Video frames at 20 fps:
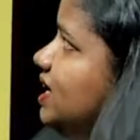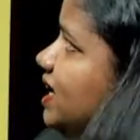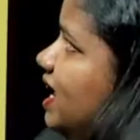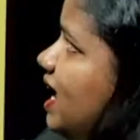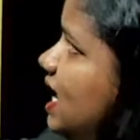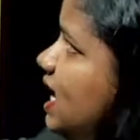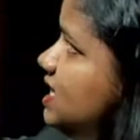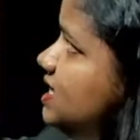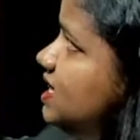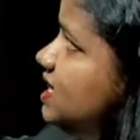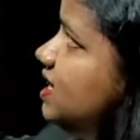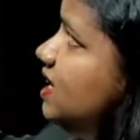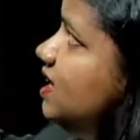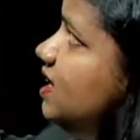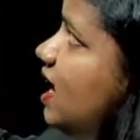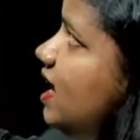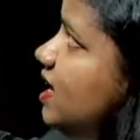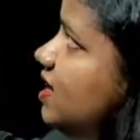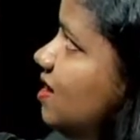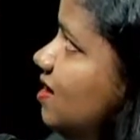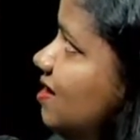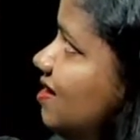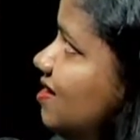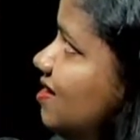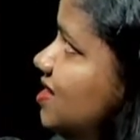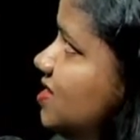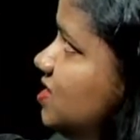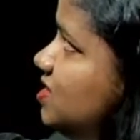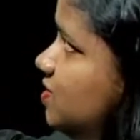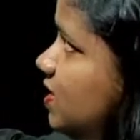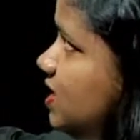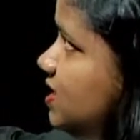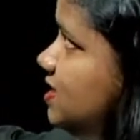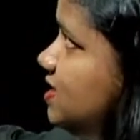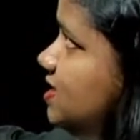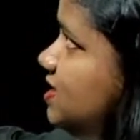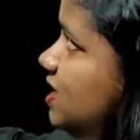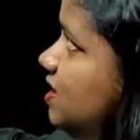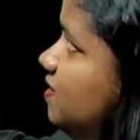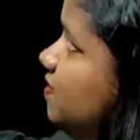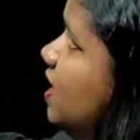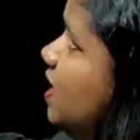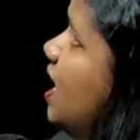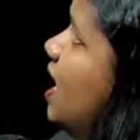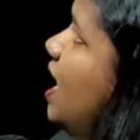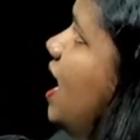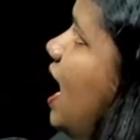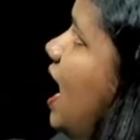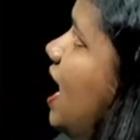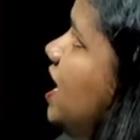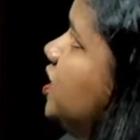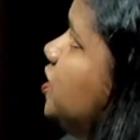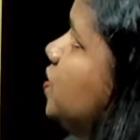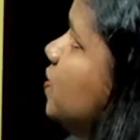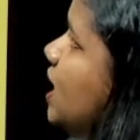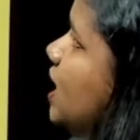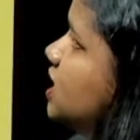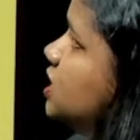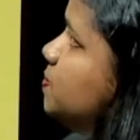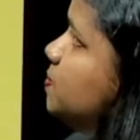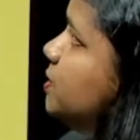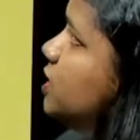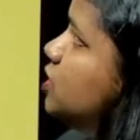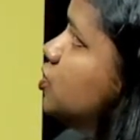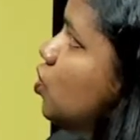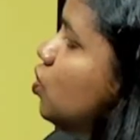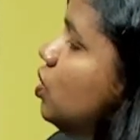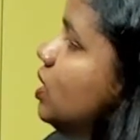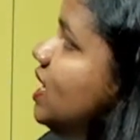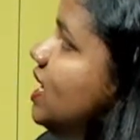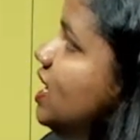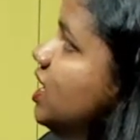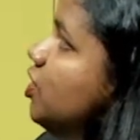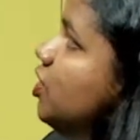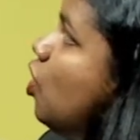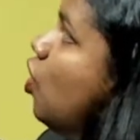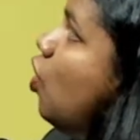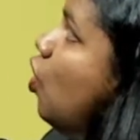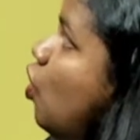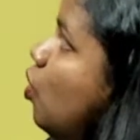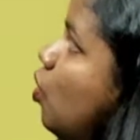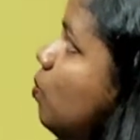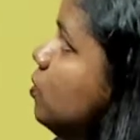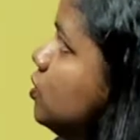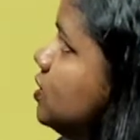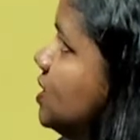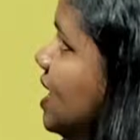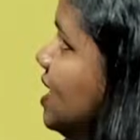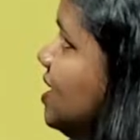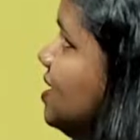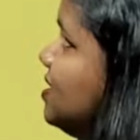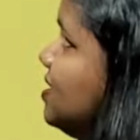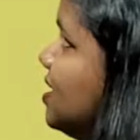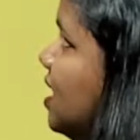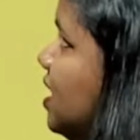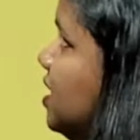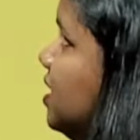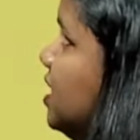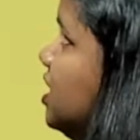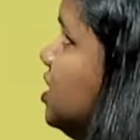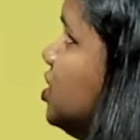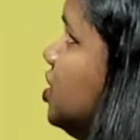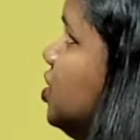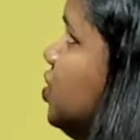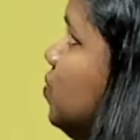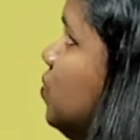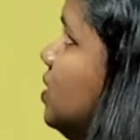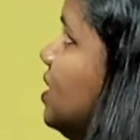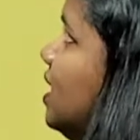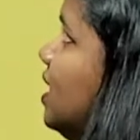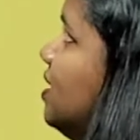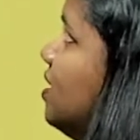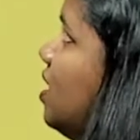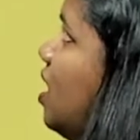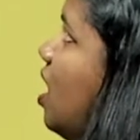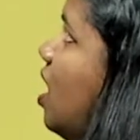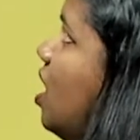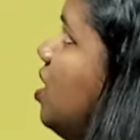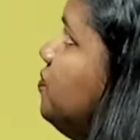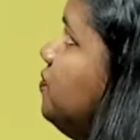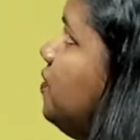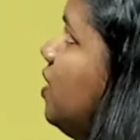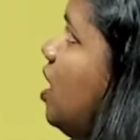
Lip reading: yes, green eye color is recessive and it will express only in homozygous condition, you will get half